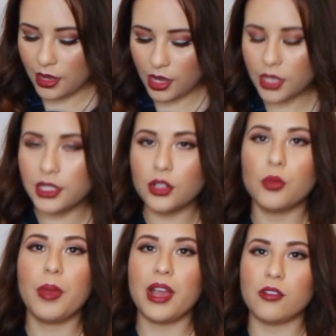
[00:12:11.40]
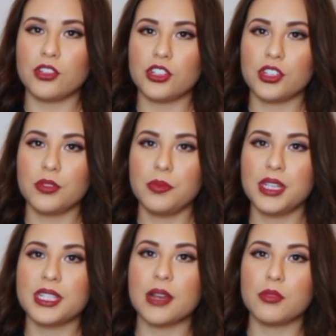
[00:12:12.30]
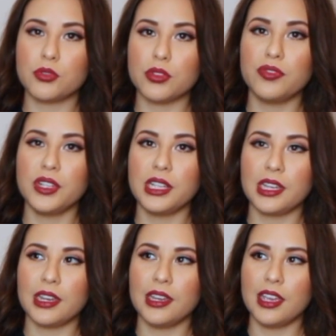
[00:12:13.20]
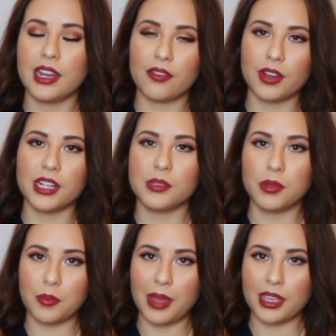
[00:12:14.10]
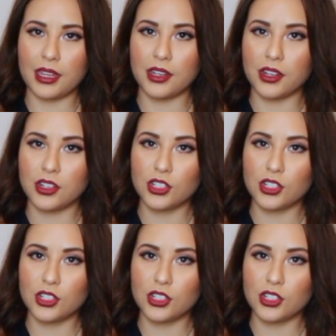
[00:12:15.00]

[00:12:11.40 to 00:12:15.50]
a little pouch because I was refilling it and I forgot to put it back in here.